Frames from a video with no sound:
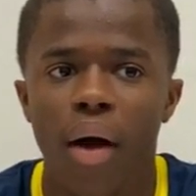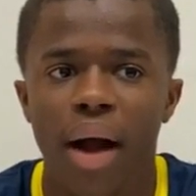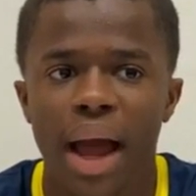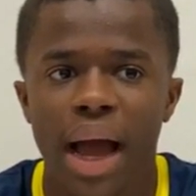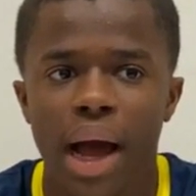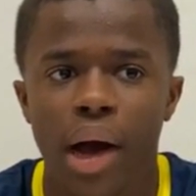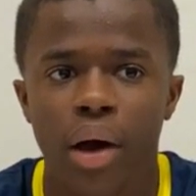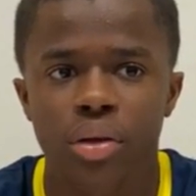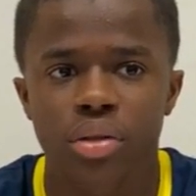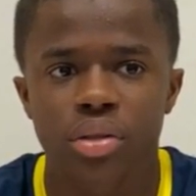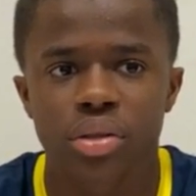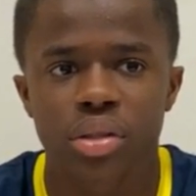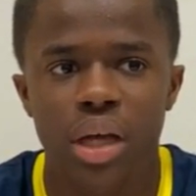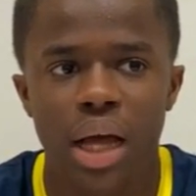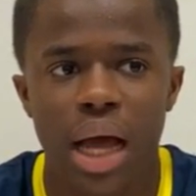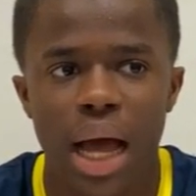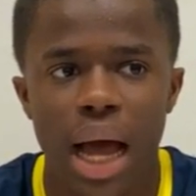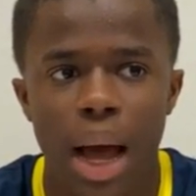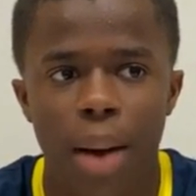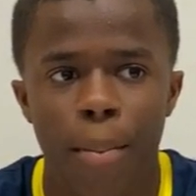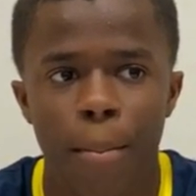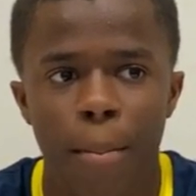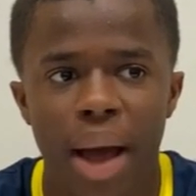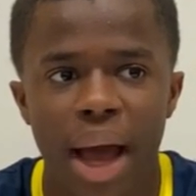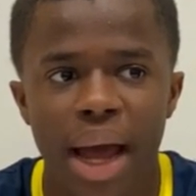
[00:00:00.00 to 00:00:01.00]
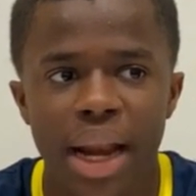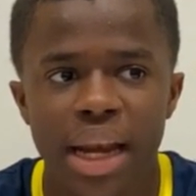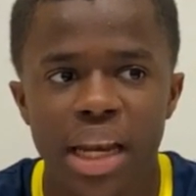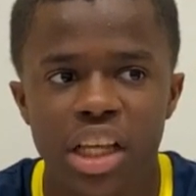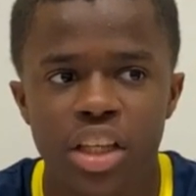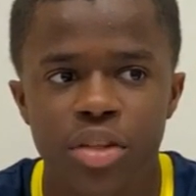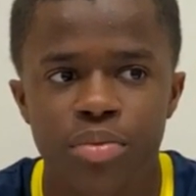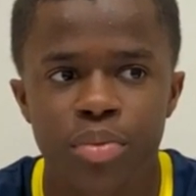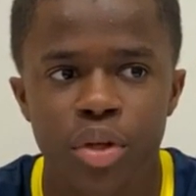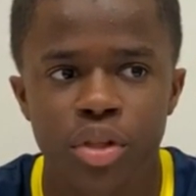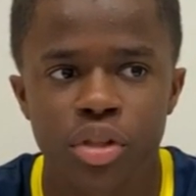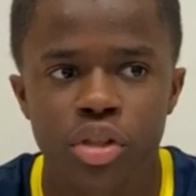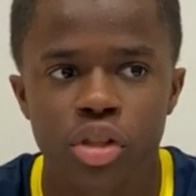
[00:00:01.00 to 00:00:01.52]
House, a
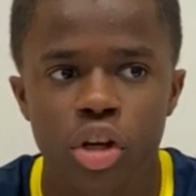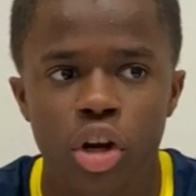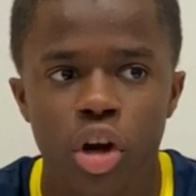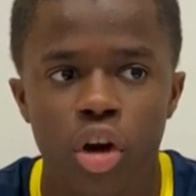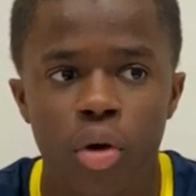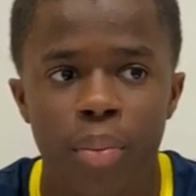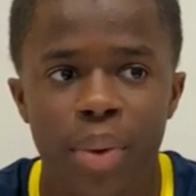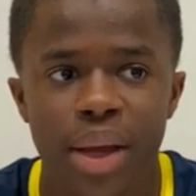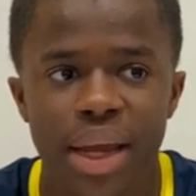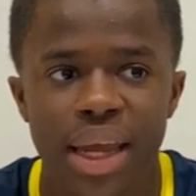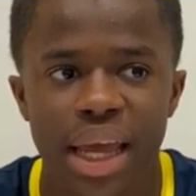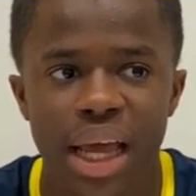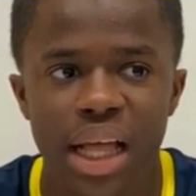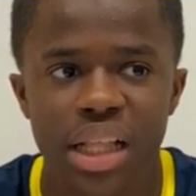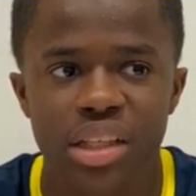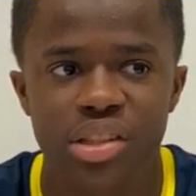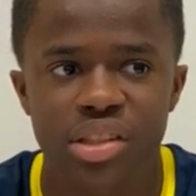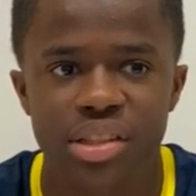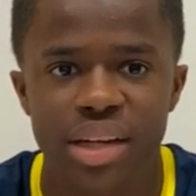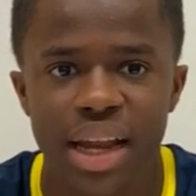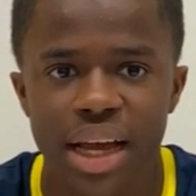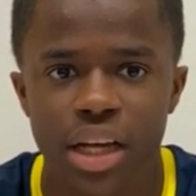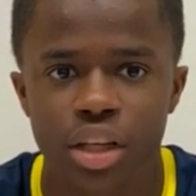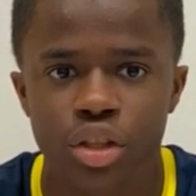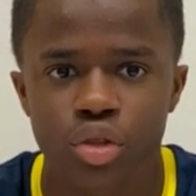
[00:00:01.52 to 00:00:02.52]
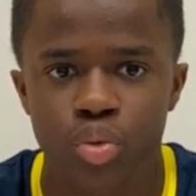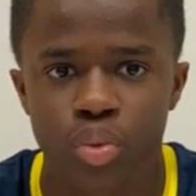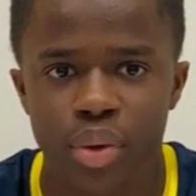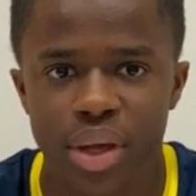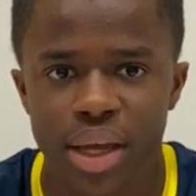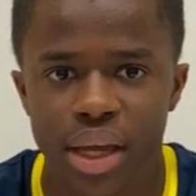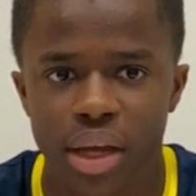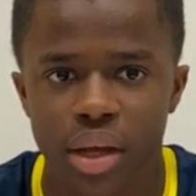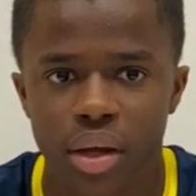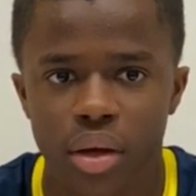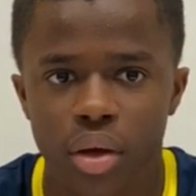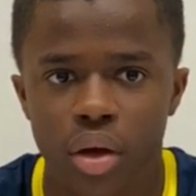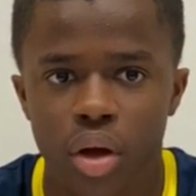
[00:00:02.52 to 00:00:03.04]
Madness musical, begins next
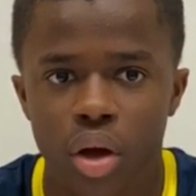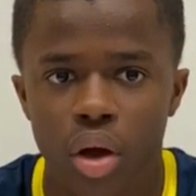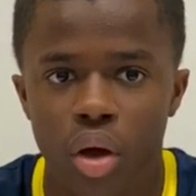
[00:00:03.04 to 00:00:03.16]
week.